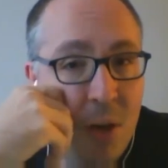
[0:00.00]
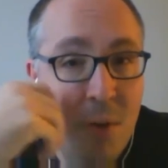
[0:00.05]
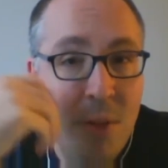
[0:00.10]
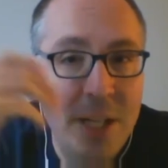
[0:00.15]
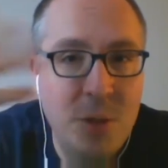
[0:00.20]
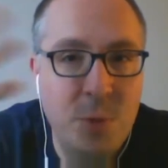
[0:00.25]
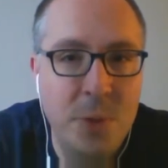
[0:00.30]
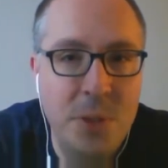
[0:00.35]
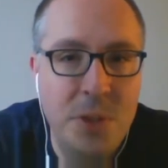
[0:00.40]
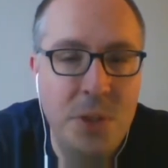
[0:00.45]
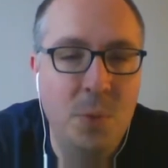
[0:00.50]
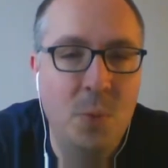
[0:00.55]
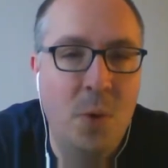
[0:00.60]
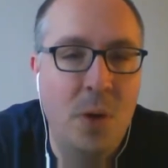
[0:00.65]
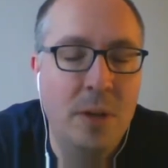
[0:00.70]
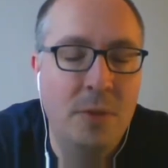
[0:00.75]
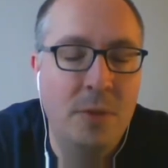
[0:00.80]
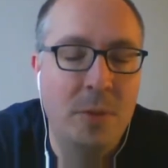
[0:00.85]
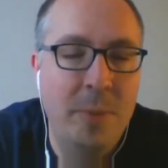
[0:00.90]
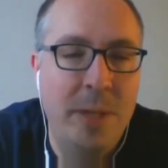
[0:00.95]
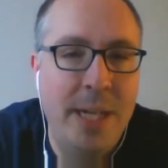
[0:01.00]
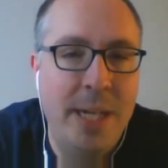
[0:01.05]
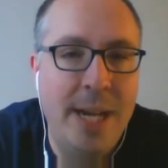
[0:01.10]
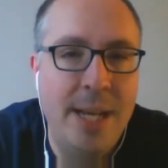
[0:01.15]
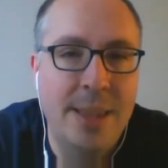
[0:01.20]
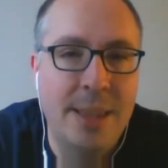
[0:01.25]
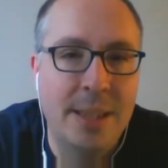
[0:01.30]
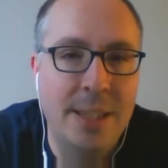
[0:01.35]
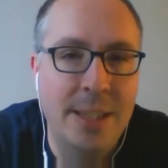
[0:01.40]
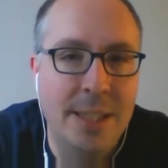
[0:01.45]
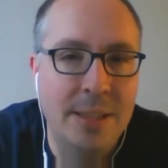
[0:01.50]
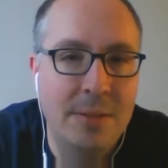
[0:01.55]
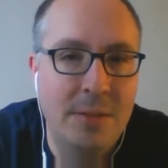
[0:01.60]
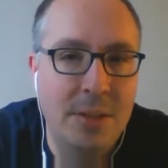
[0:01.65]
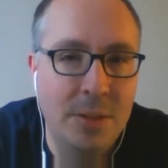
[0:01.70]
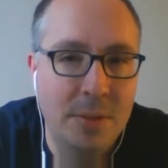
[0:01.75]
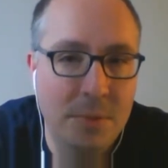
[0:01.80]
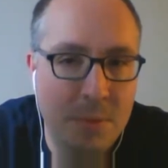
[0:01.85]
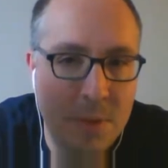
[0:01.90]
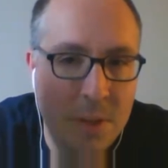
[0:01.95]
oh that's what you want from an athlete
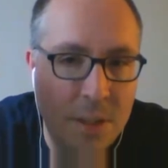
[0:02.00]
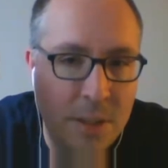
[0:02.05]
to